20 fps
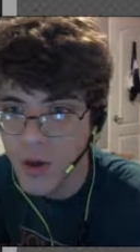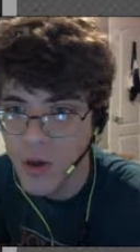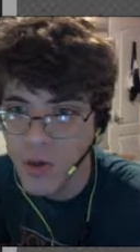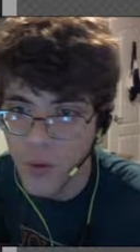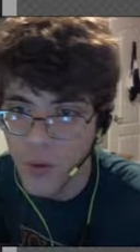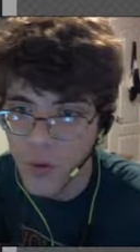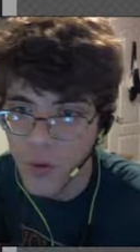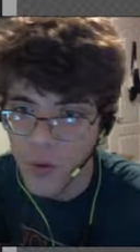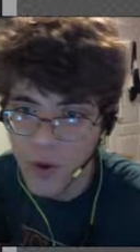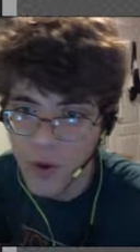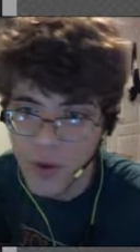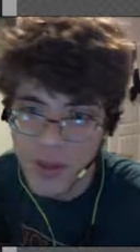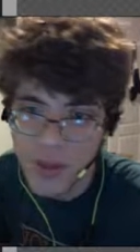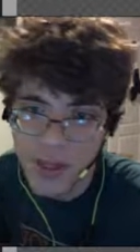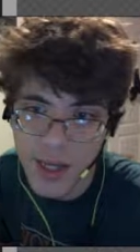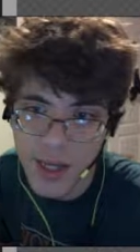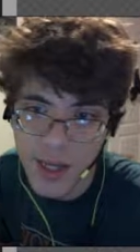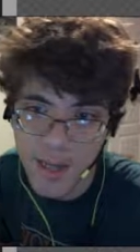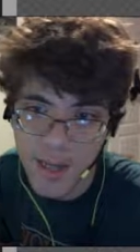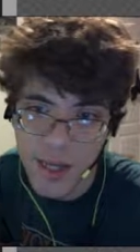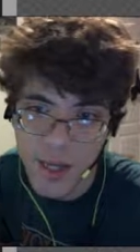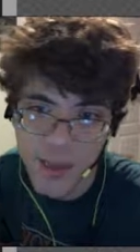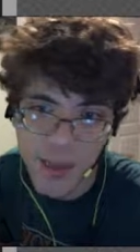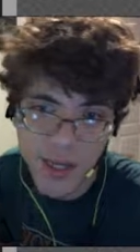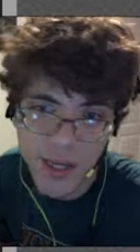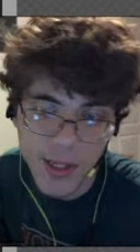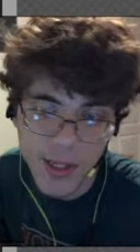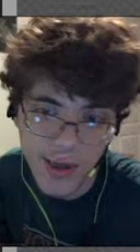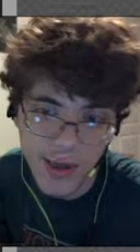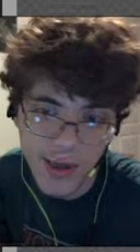Or you can get a public
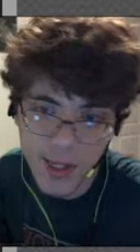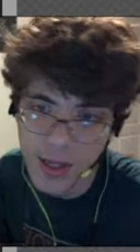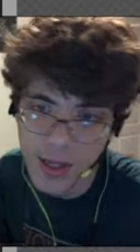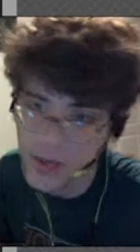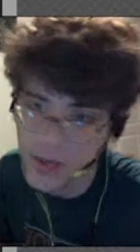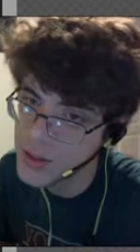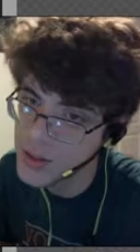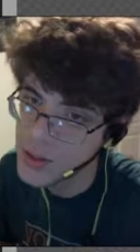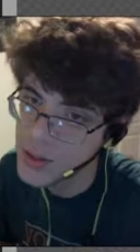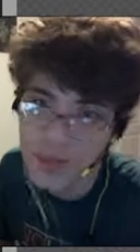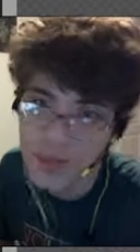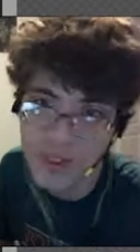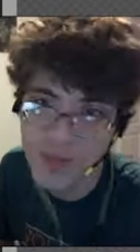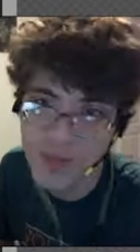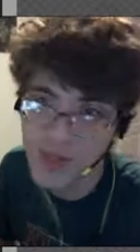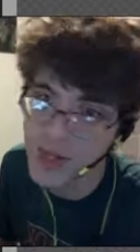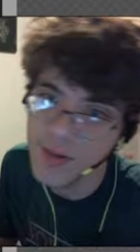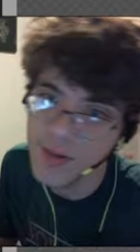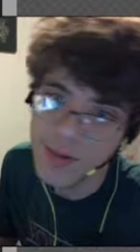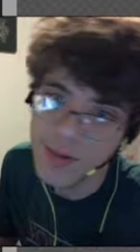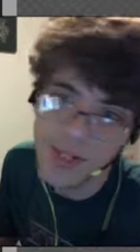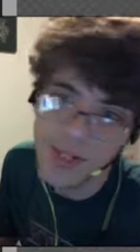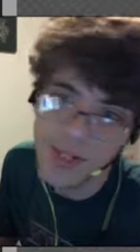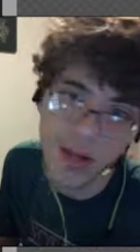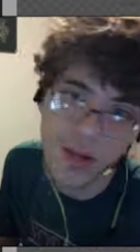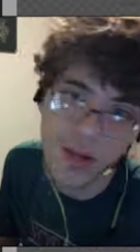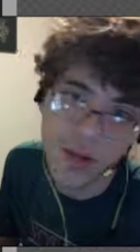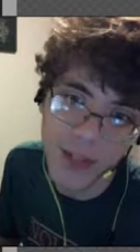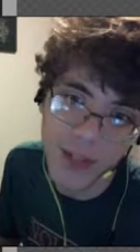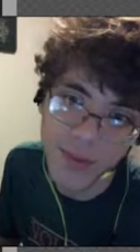URL, post it on
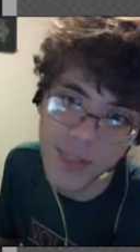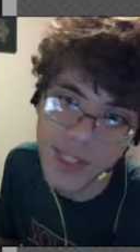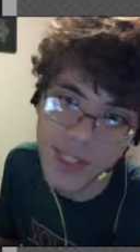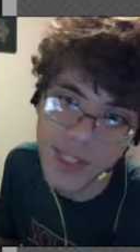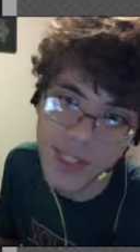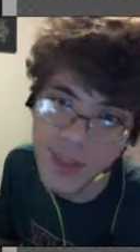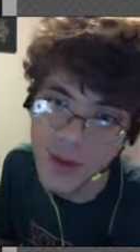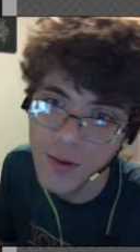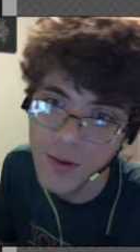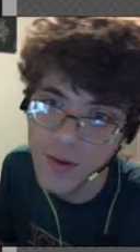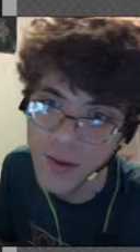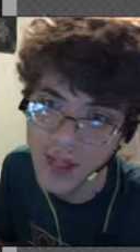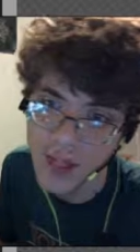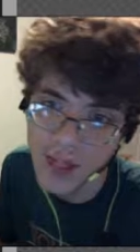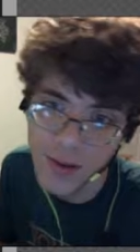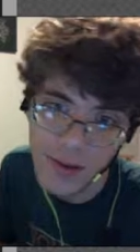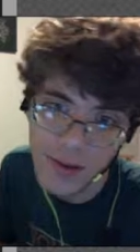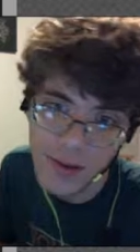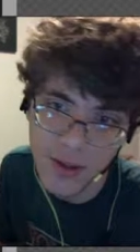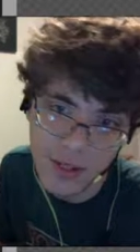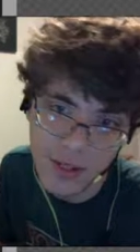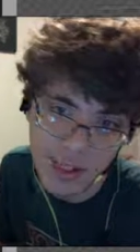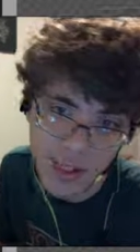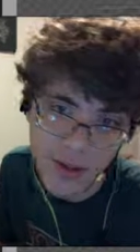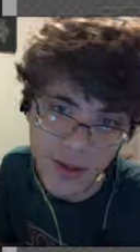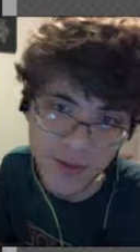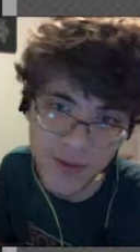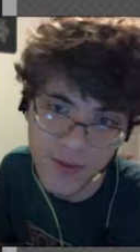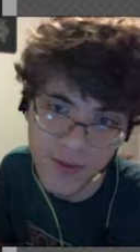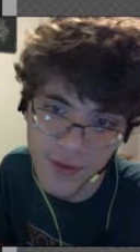their website, or download a zip
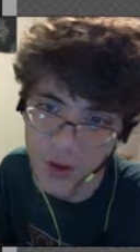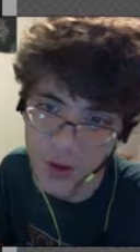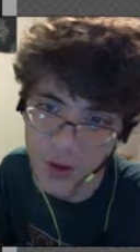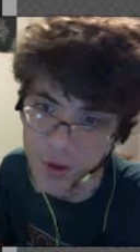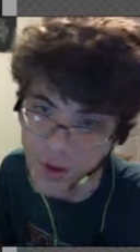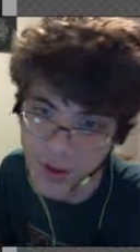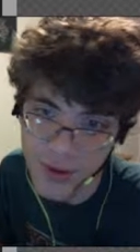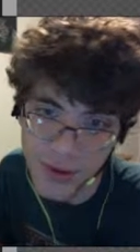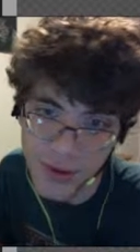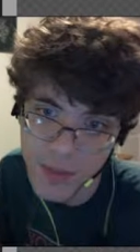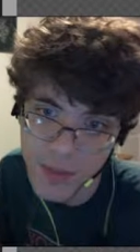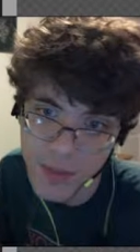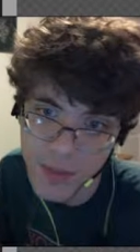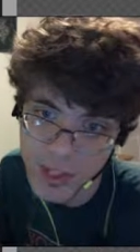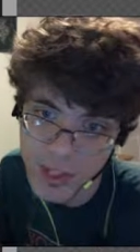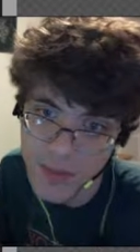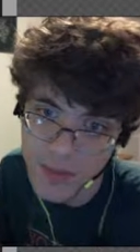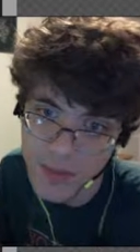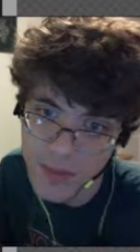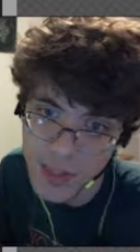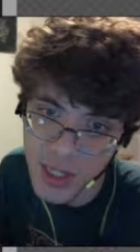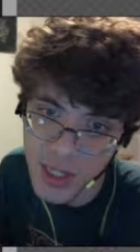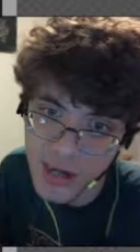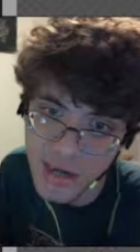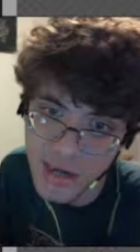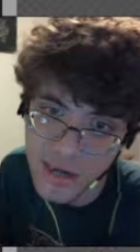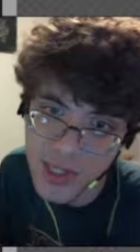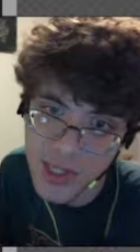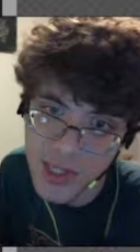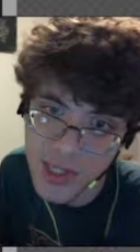of all the images
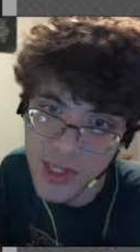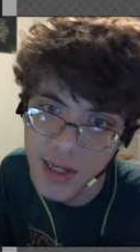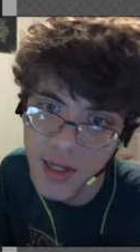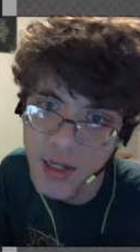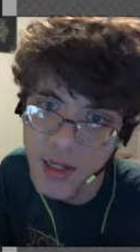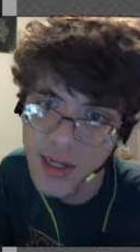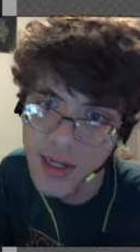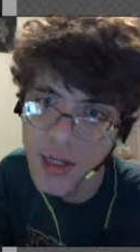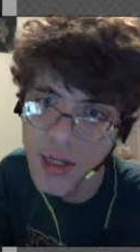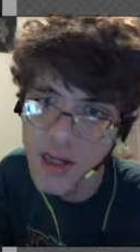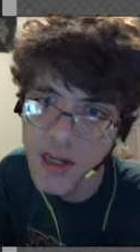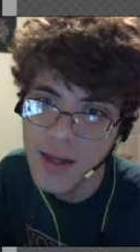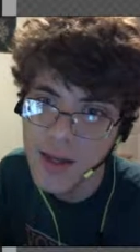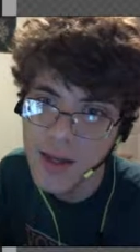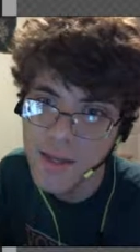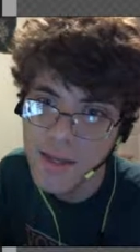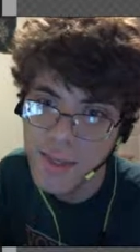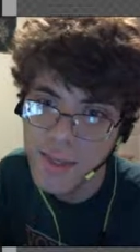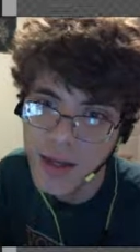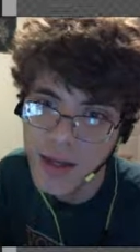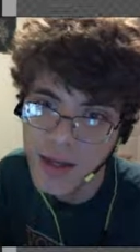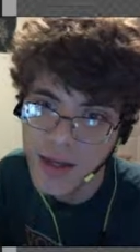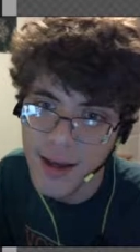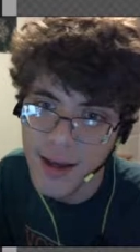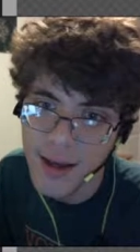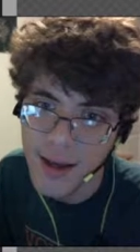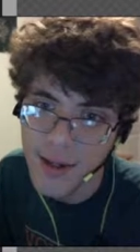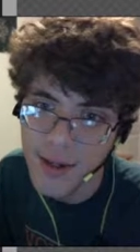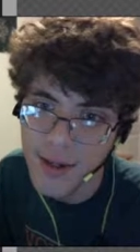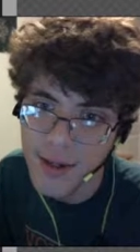themselves.
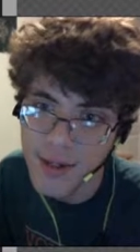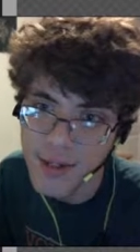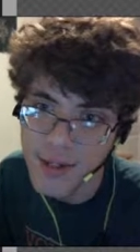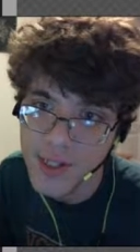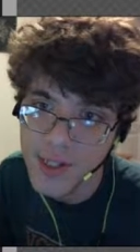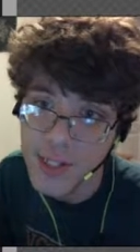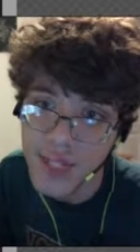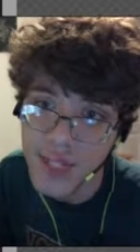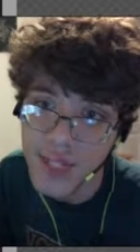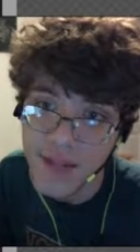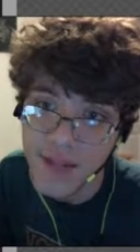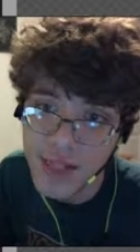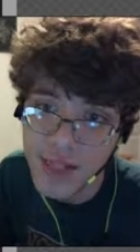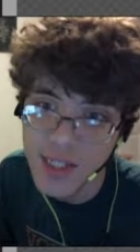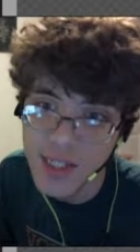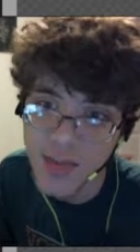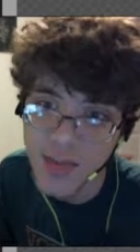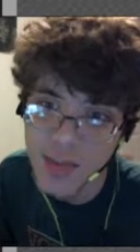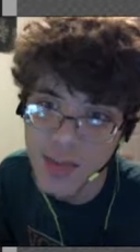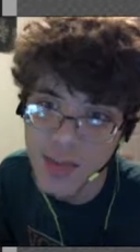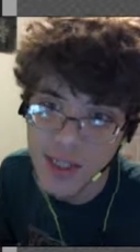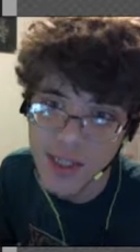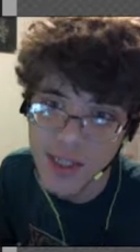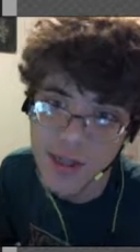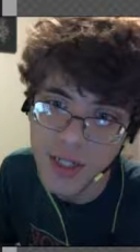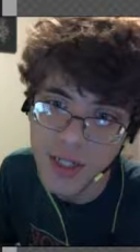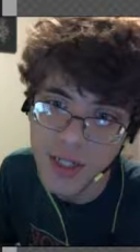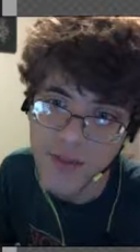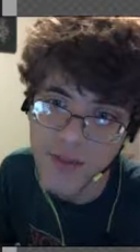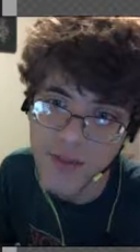You can also save it as a particular
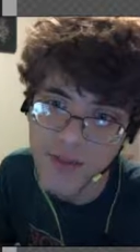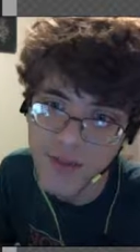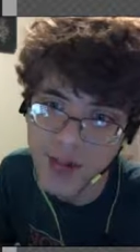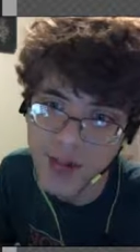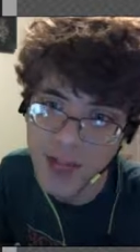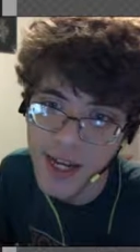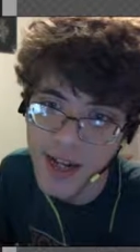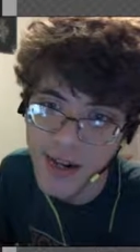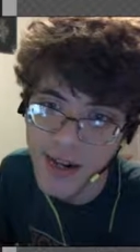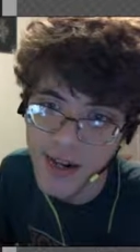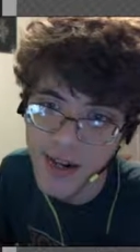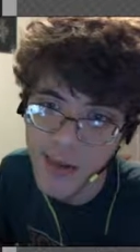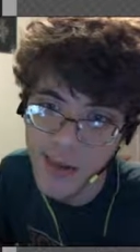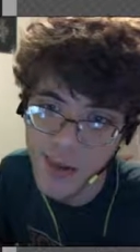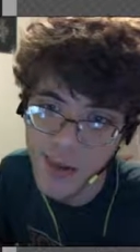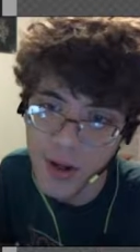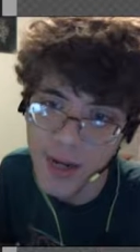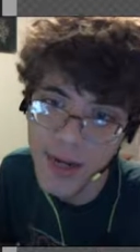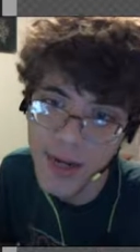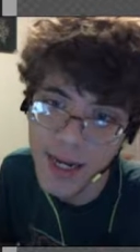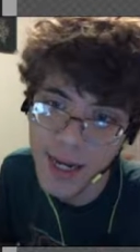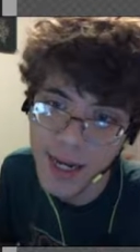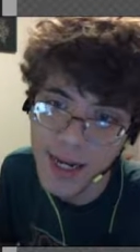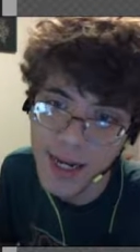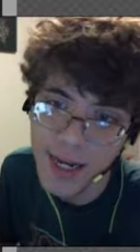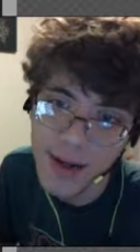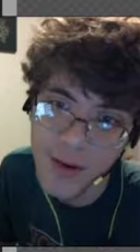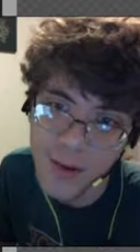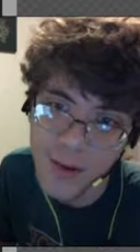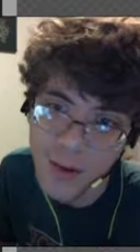type of file, or
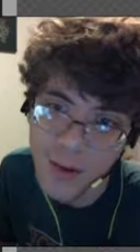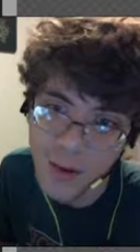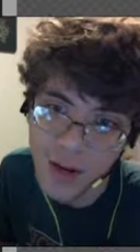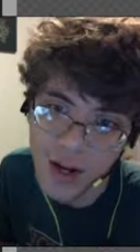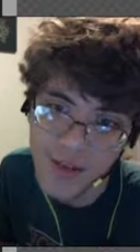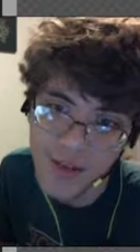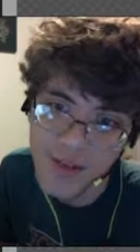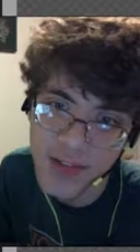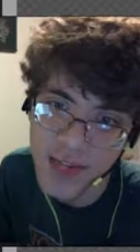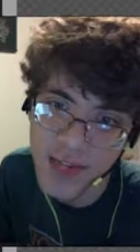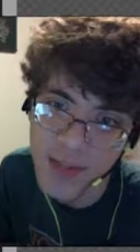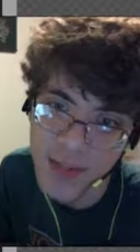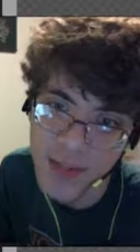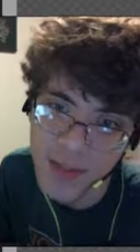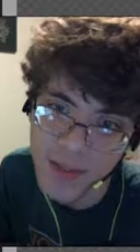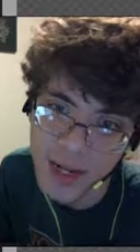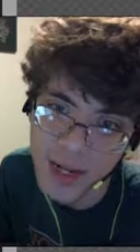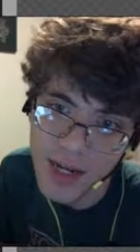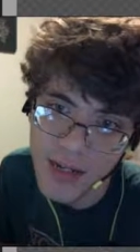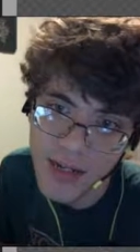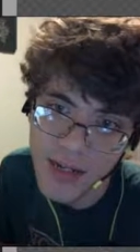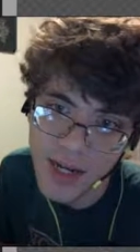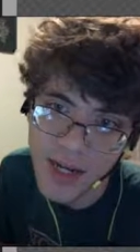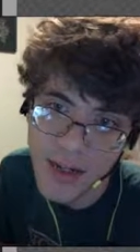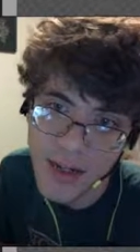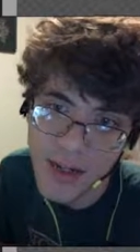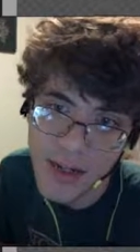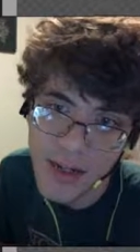online, or offline in the browser.